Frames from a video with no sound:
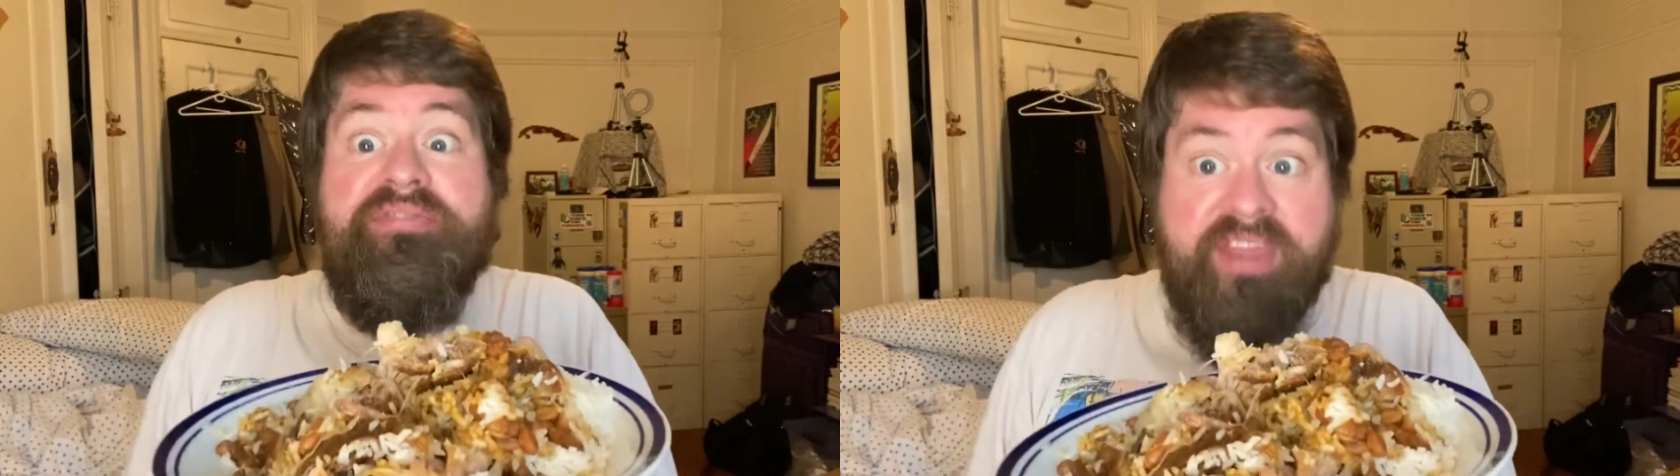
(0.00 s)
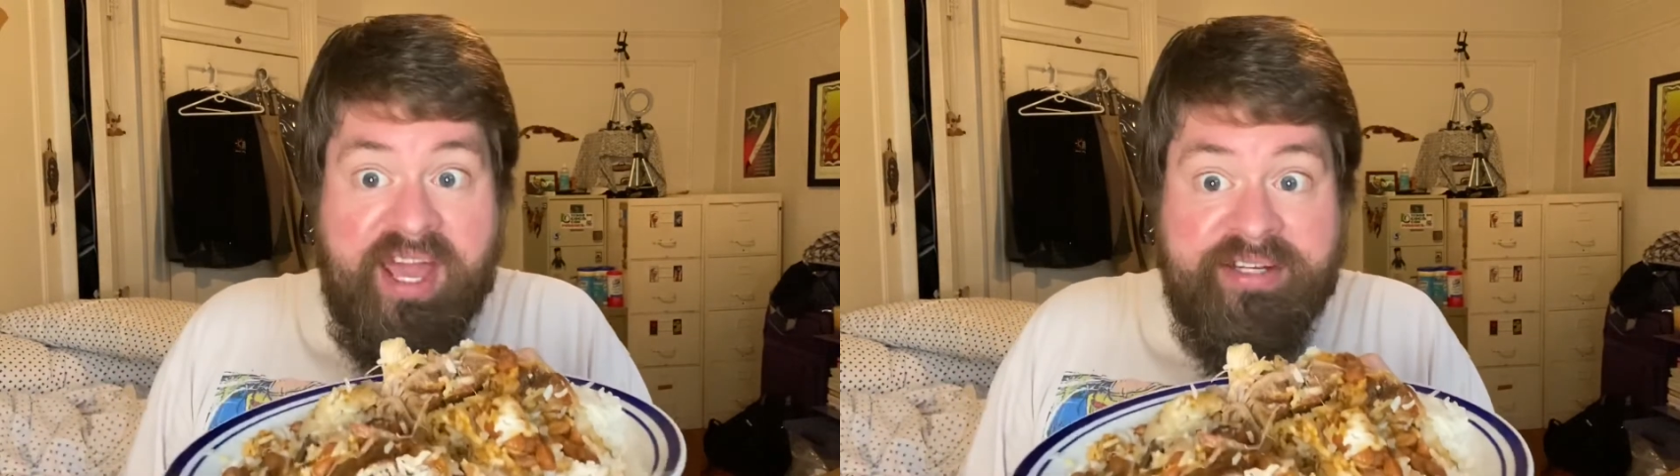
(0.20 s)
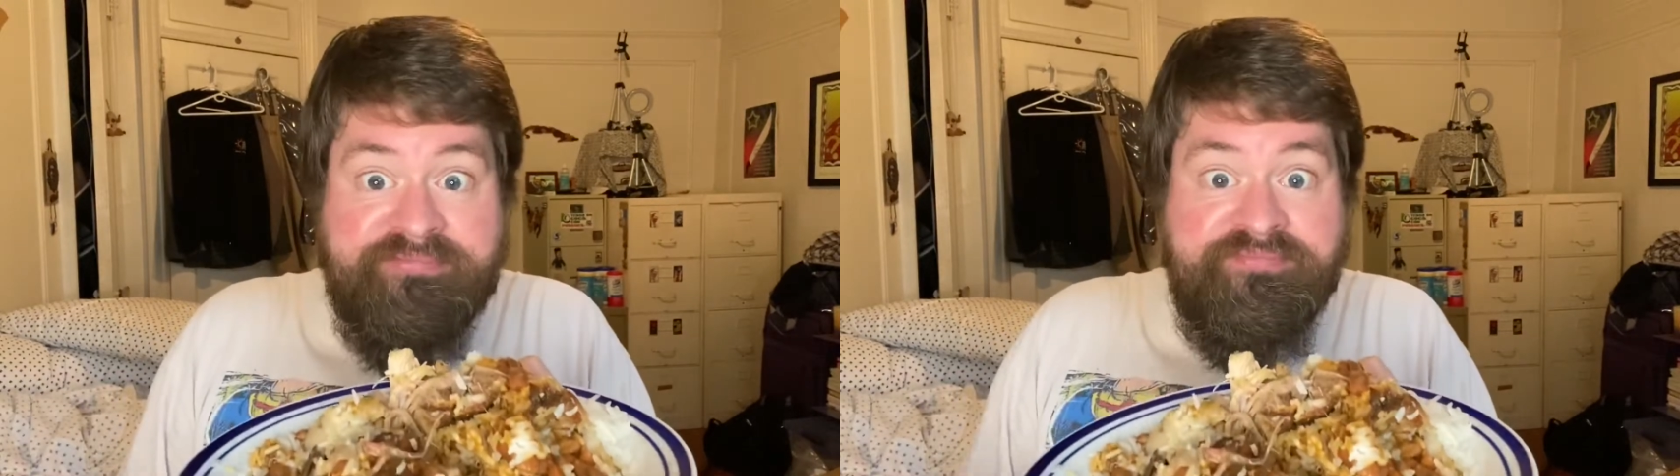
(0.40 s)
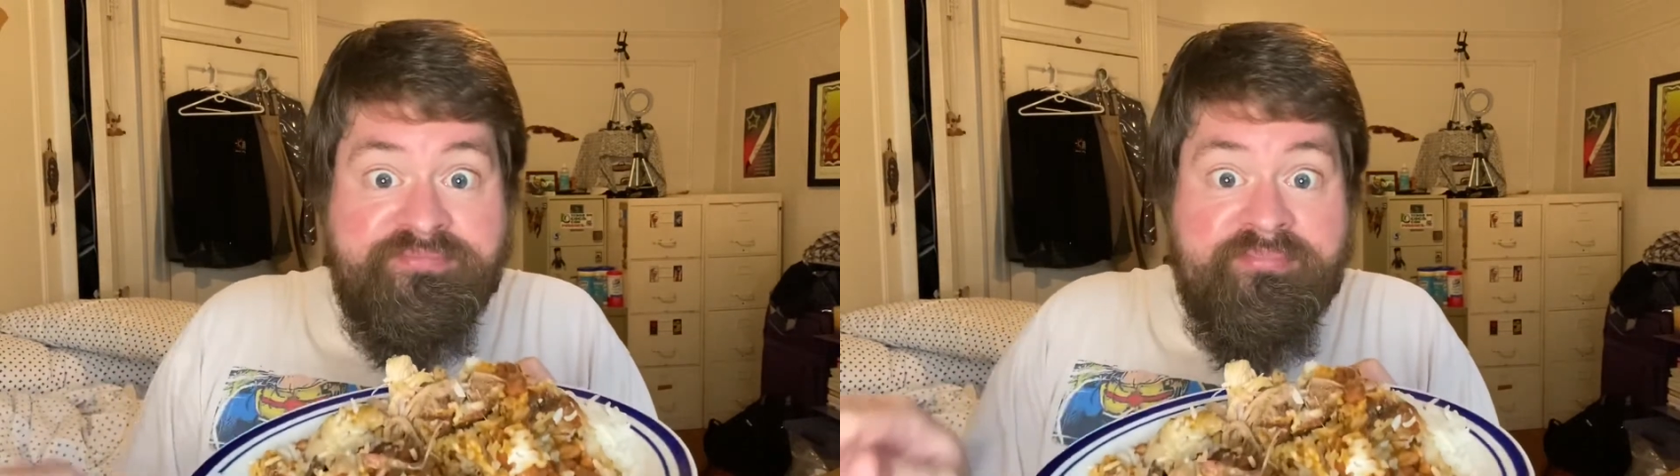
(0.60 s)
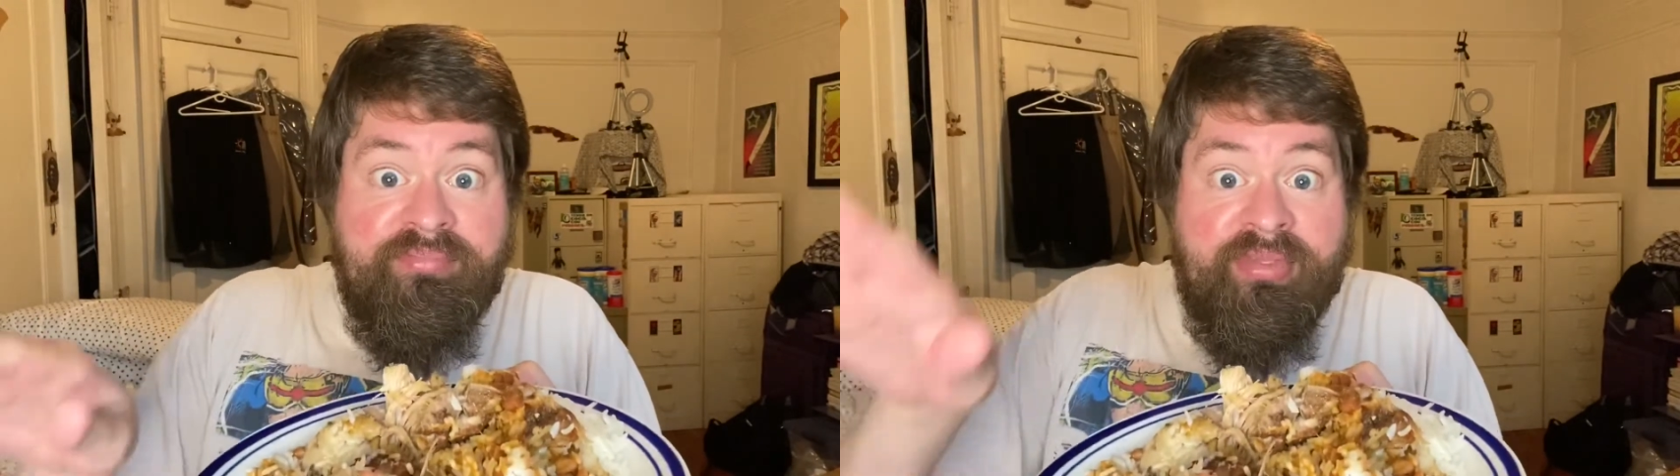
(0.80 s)
then
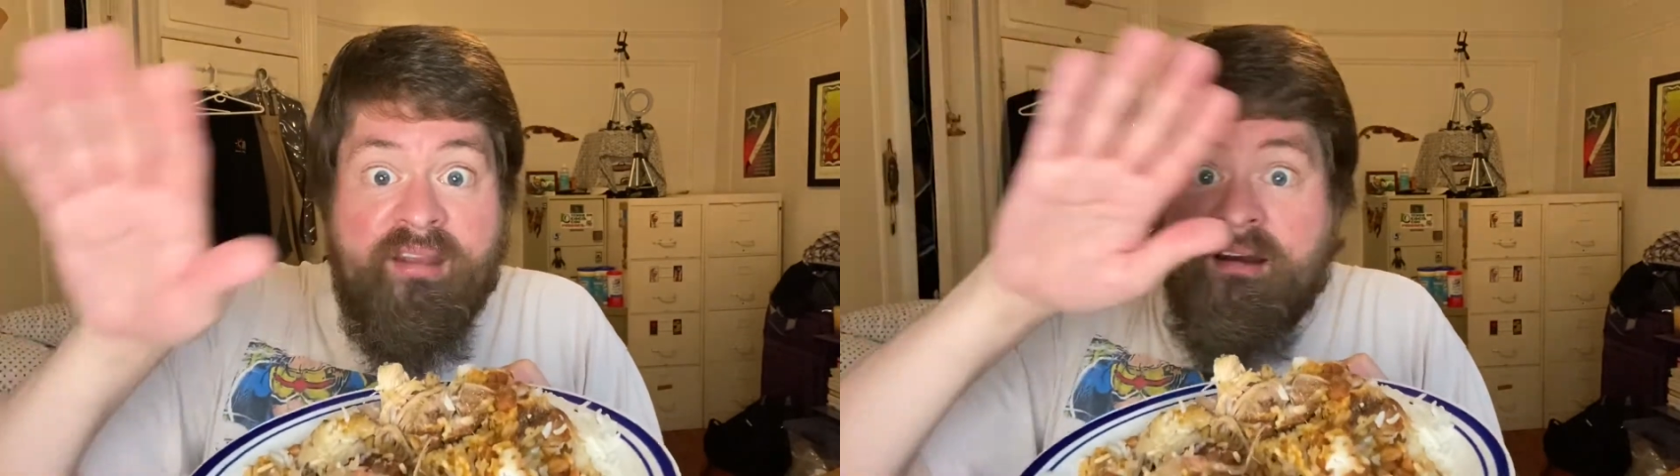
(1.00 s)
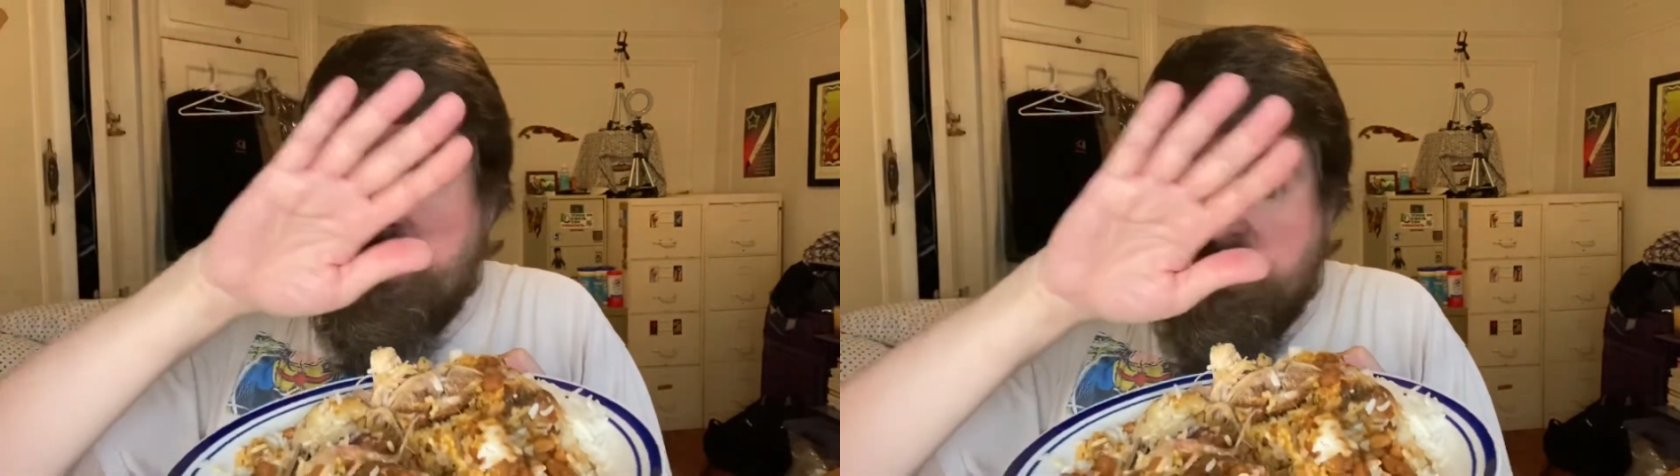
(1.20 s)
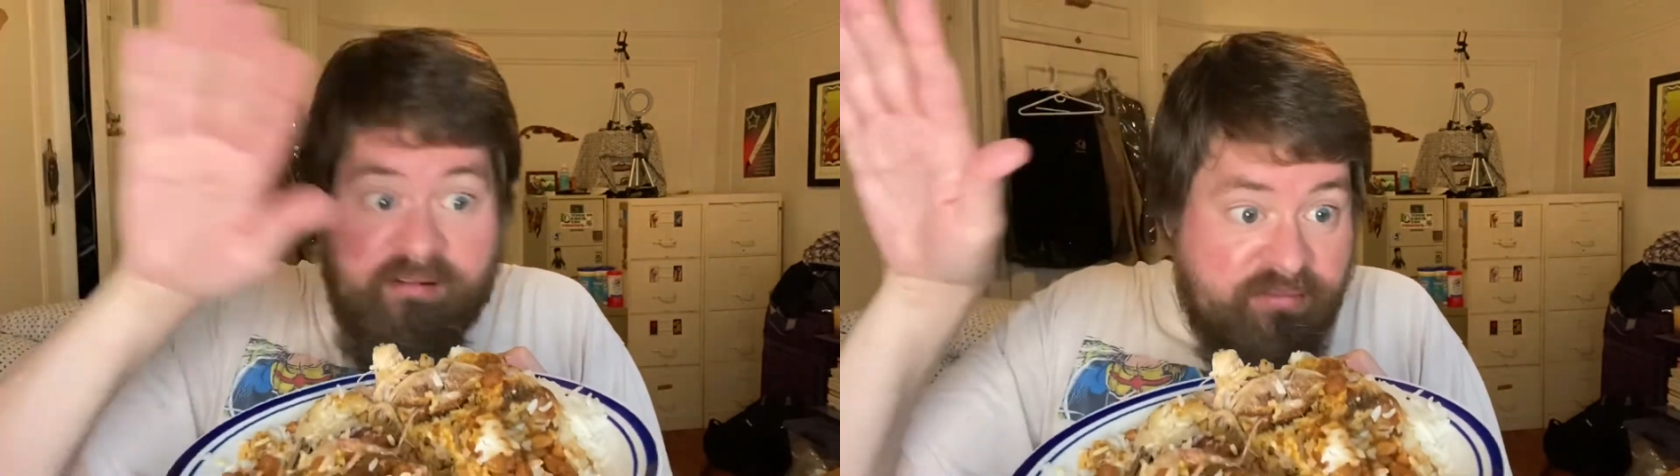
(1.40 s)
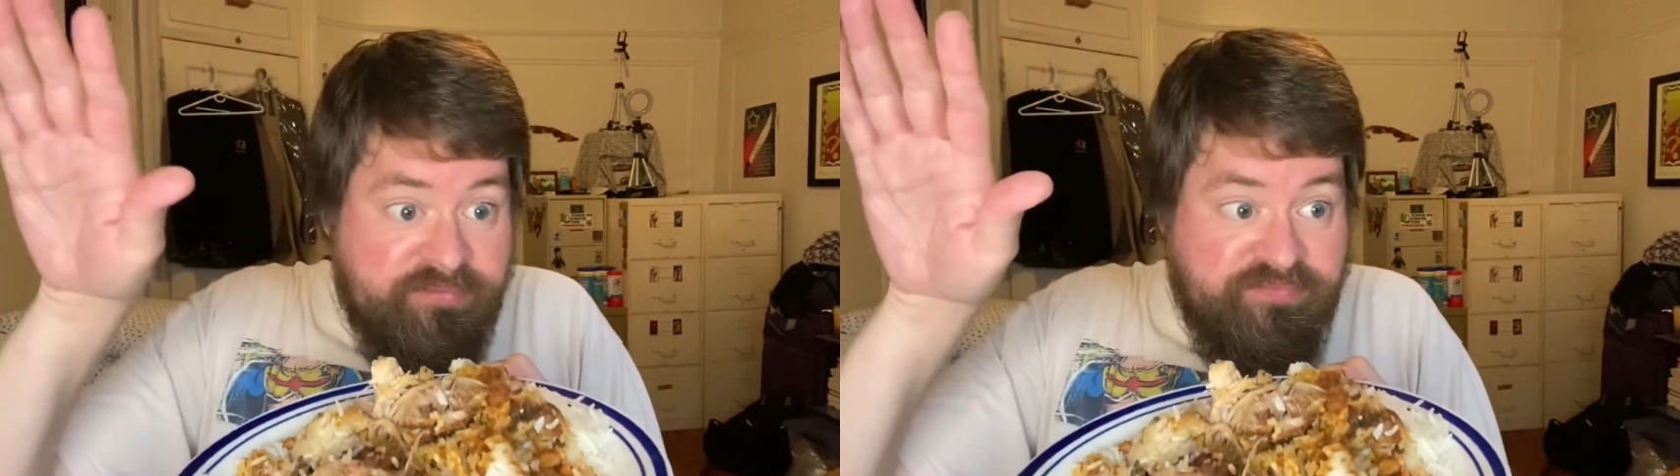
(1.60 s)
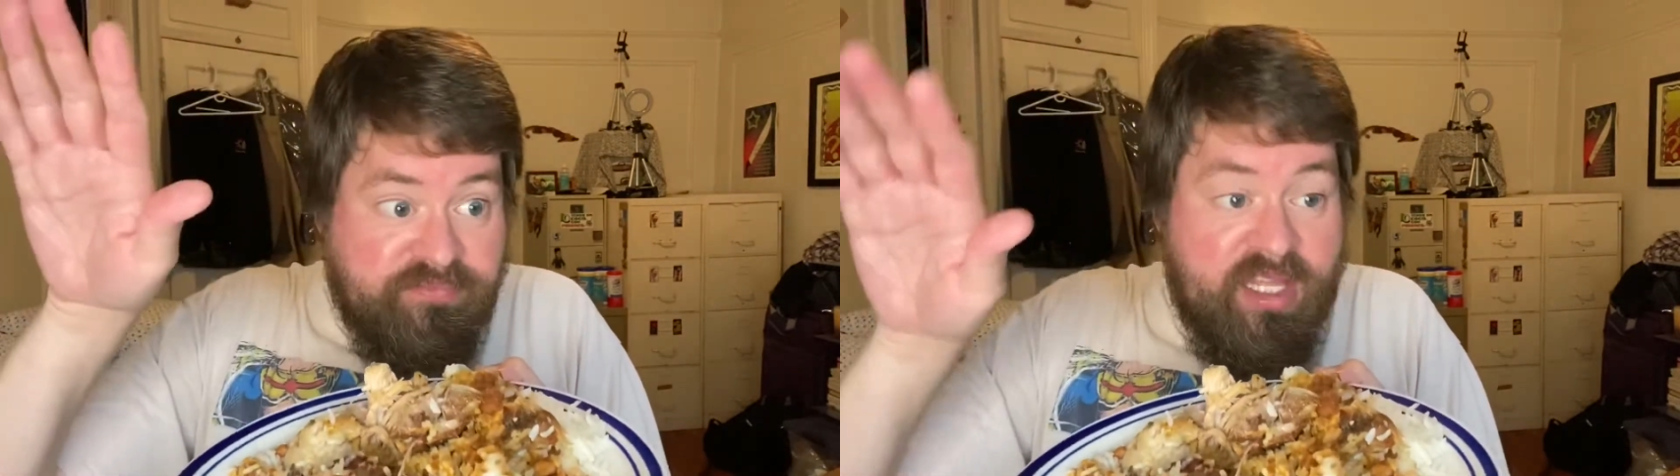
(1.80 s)

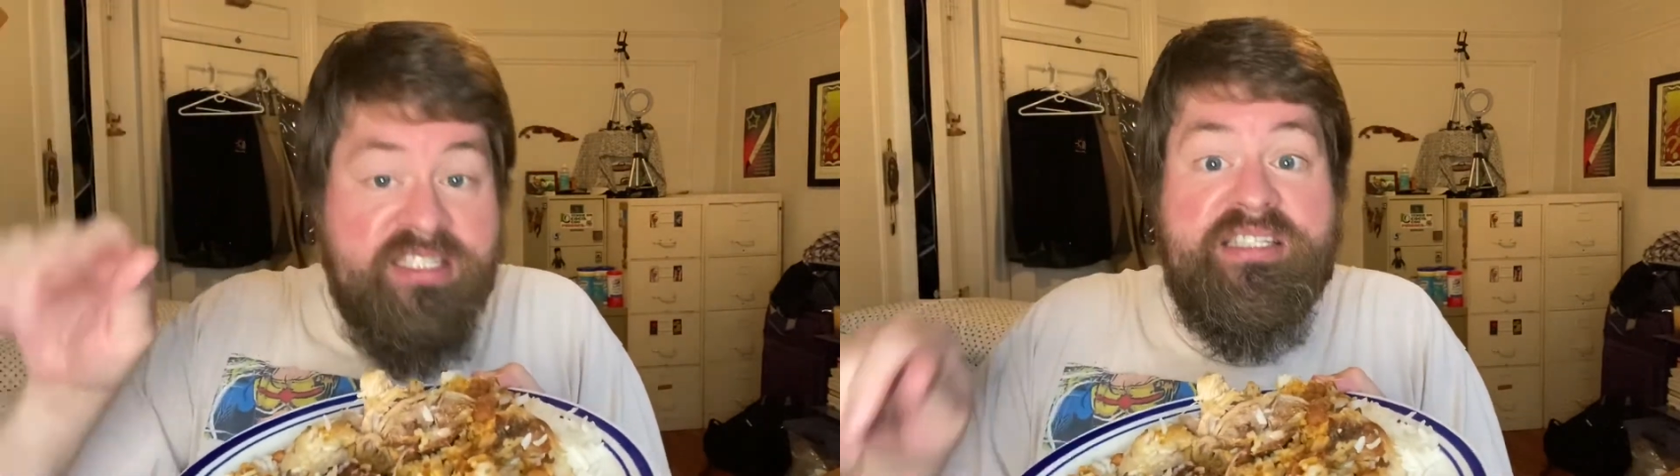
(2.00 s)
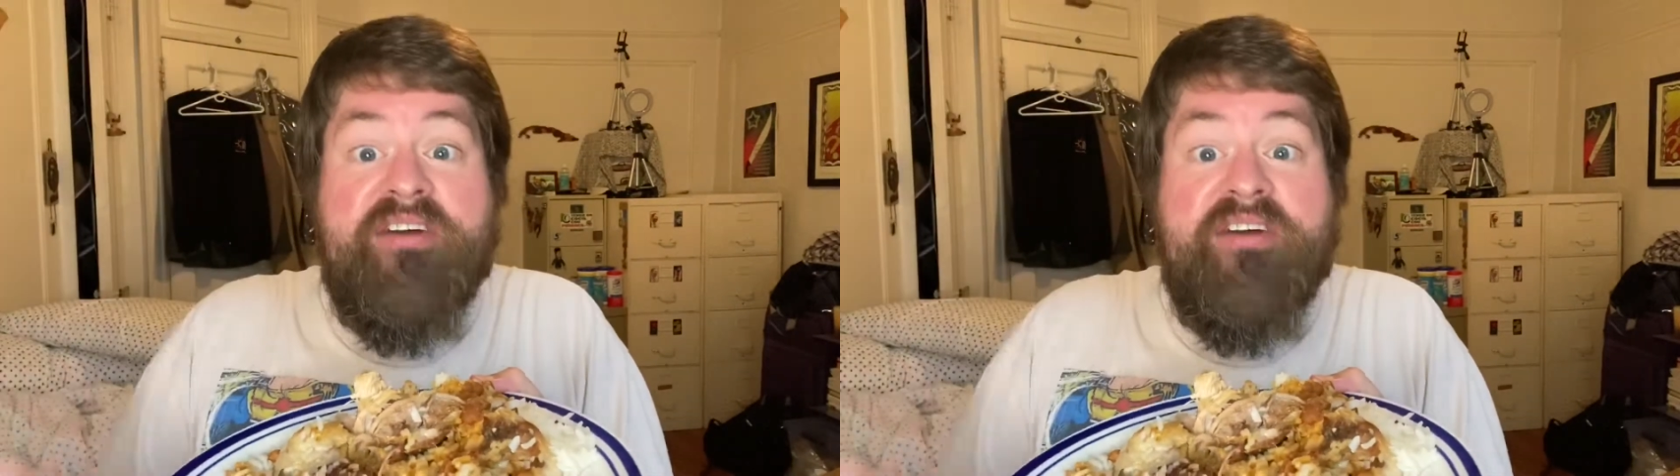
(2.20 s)
se